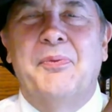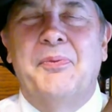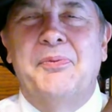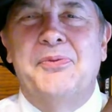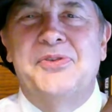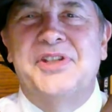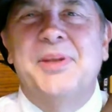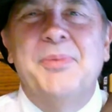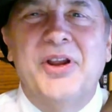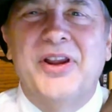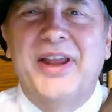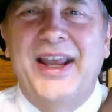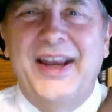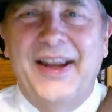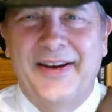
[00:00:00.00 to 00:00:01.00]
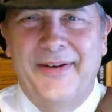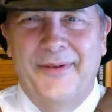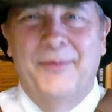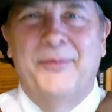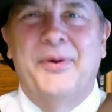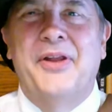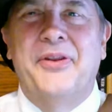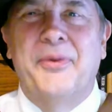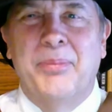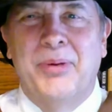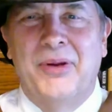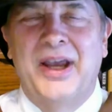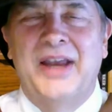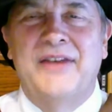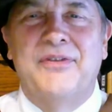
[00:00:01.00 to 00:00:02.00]
simulate it while they're
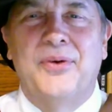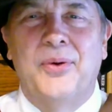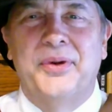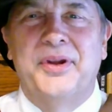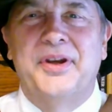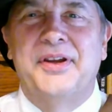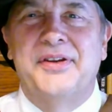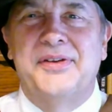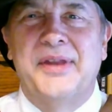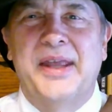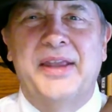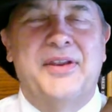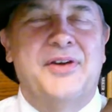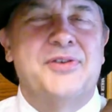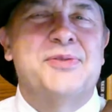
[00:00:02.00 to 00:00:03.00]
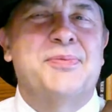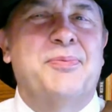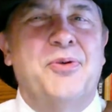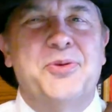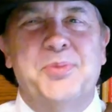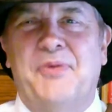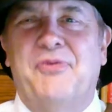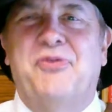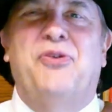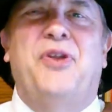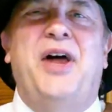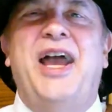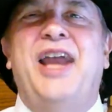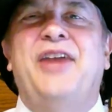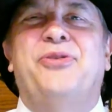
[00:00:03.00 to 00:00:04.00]
blindfolded, like they're supposed to be
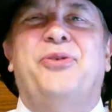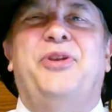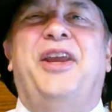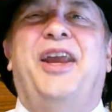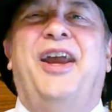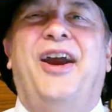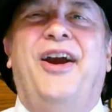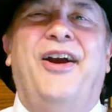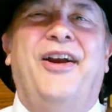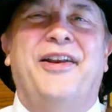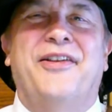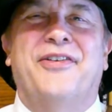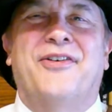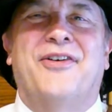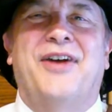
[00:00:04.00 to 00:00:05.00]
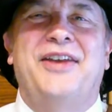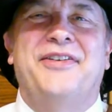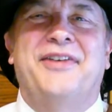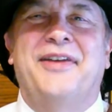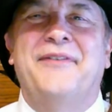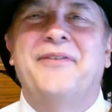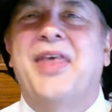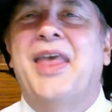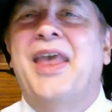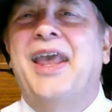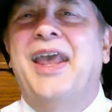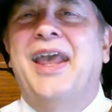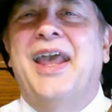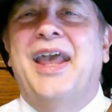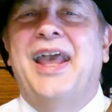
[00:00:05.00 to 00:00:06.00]
flying through the air, and it's crazy.
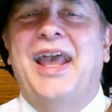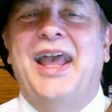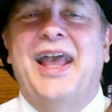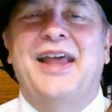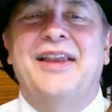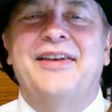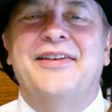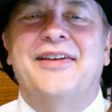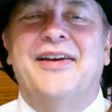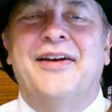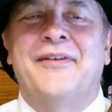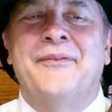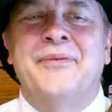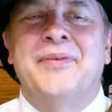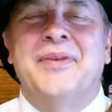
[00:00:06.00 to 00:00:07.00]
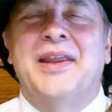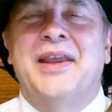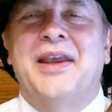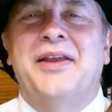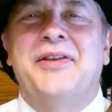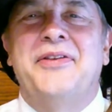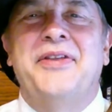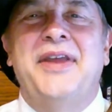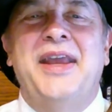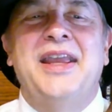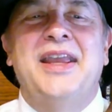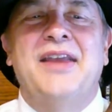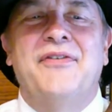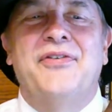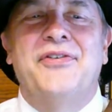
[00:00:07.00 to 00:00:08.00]
And uh, they
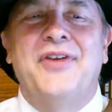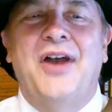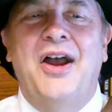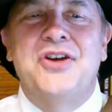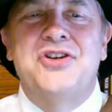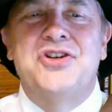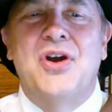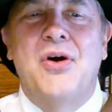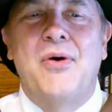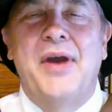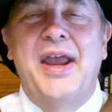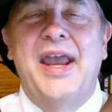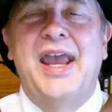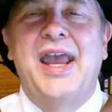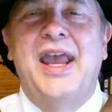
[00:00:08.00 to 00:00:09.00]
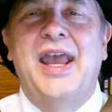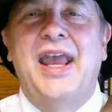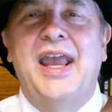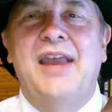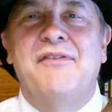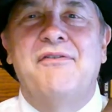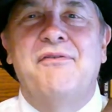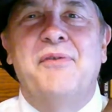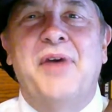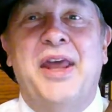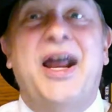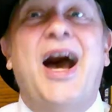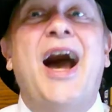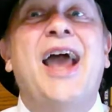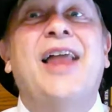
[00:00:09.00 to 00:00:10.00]
give Sancho a an
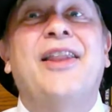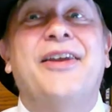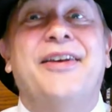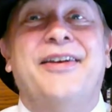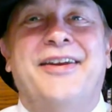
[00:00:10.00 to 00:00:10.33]
island,